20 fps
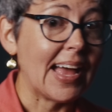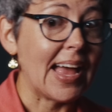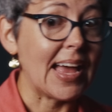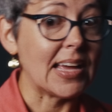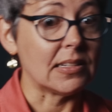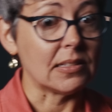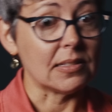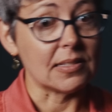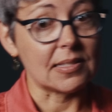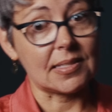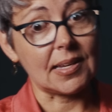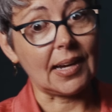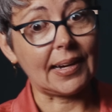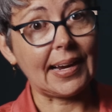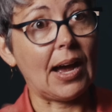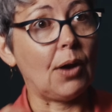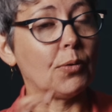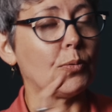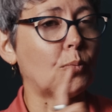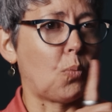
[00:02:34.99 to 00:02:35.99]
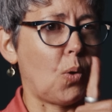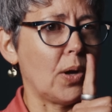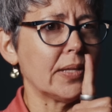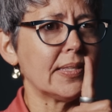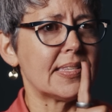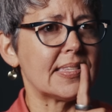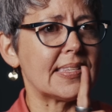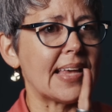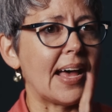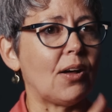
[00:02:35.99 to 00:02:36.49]
and suck out
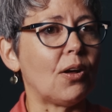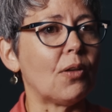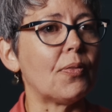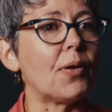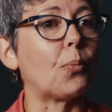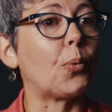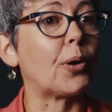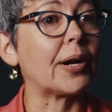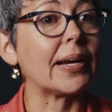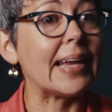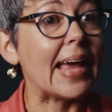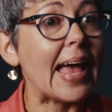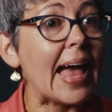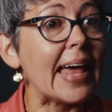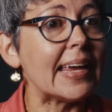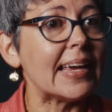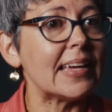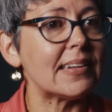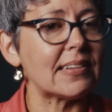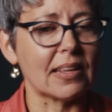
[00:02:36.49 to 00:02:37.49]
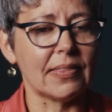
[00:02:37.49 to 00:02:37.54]
one cell that we're gonna edit